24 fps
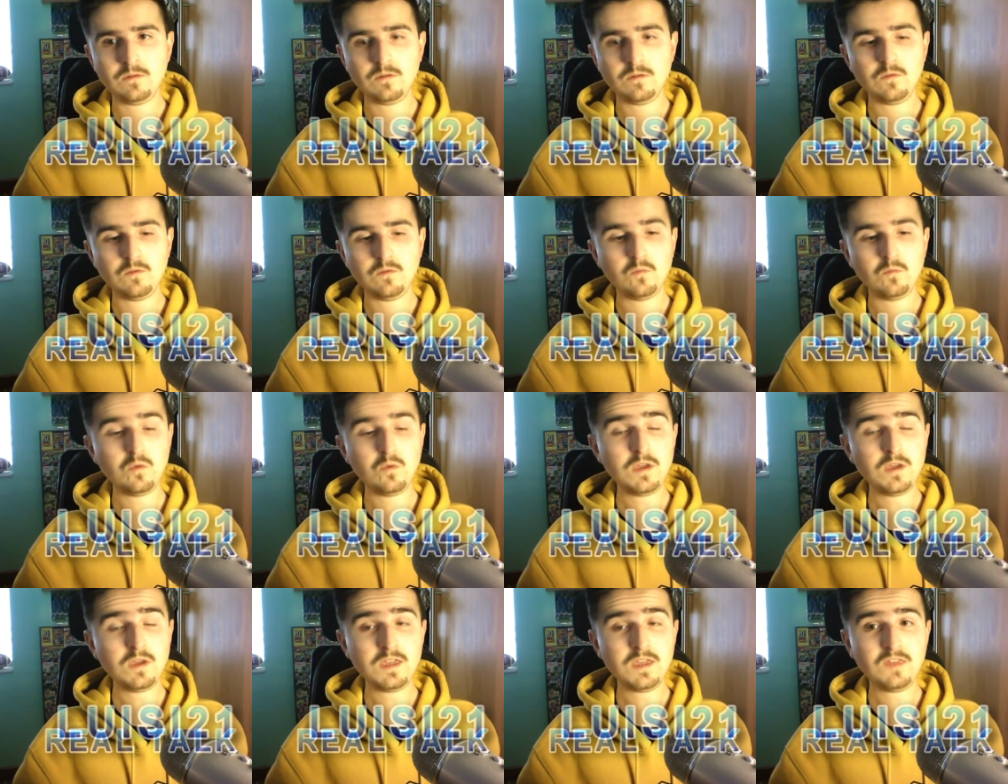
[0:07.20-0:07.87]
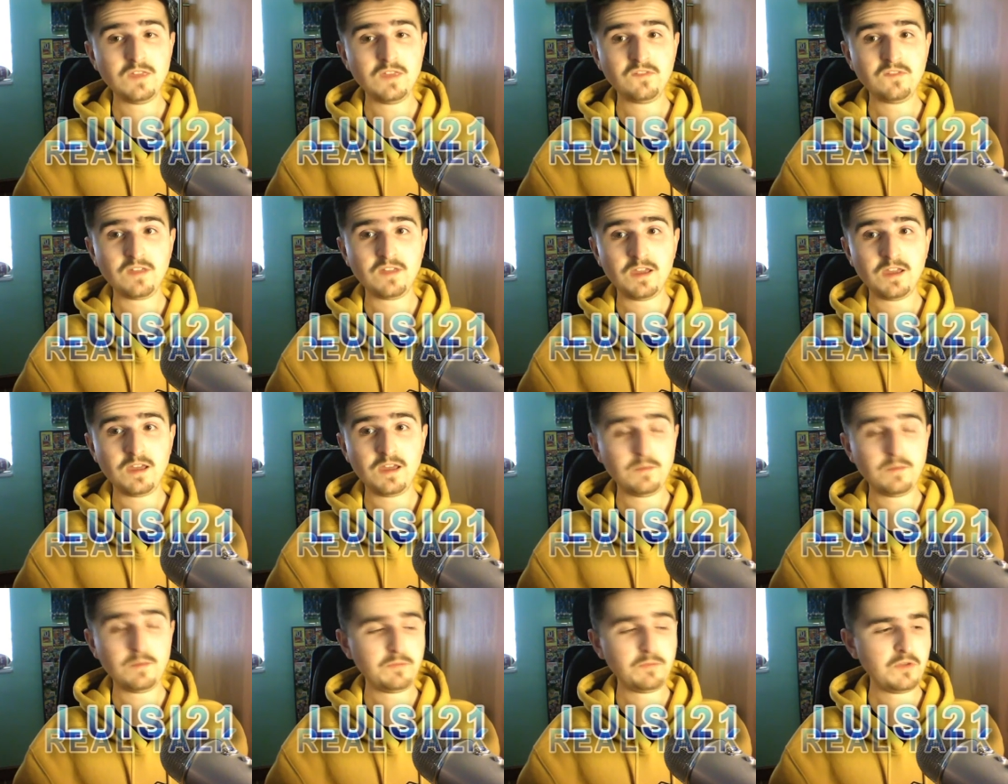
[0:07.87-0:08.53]
What is
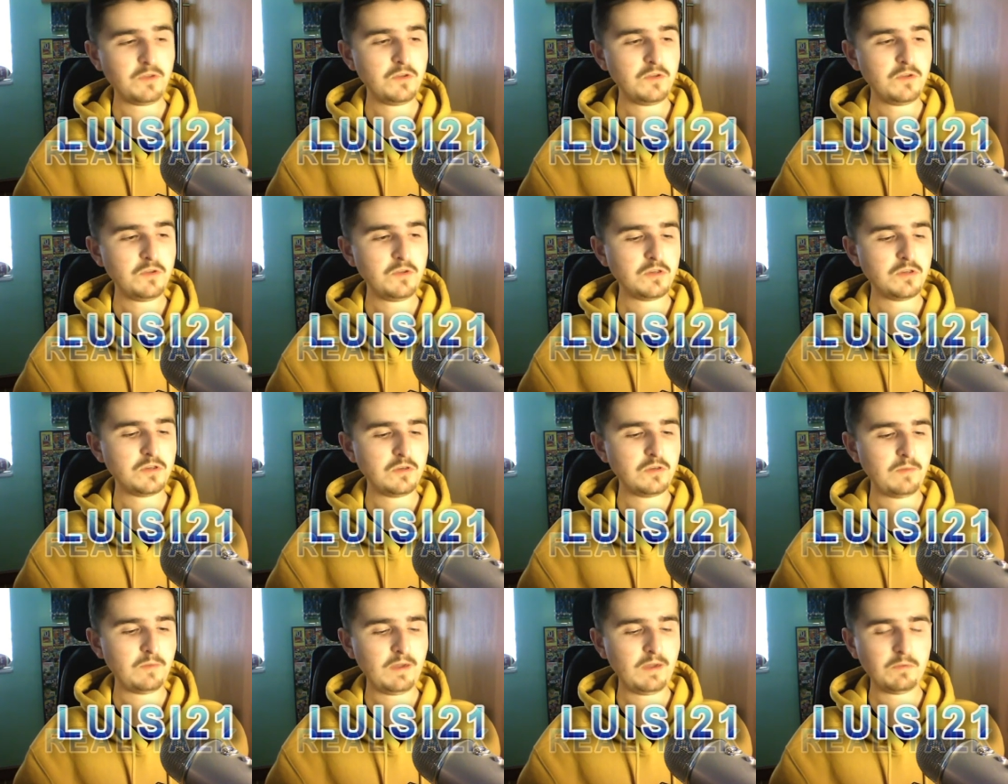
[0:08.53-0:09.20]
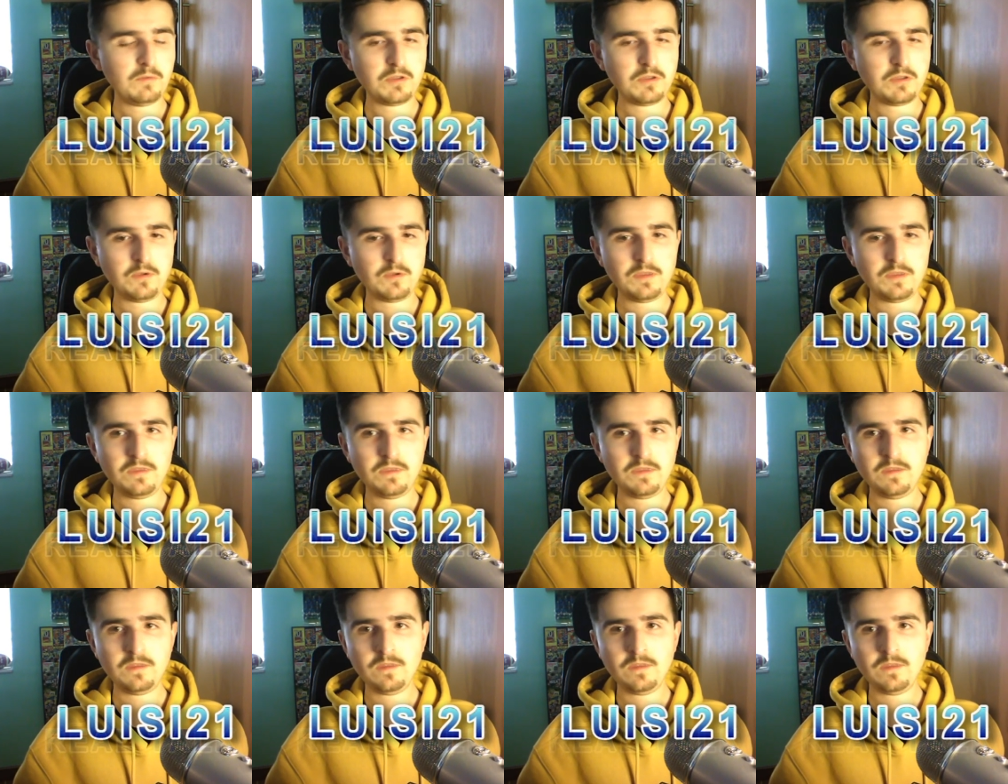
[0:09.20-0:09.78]
up, YouTube? How are we doing?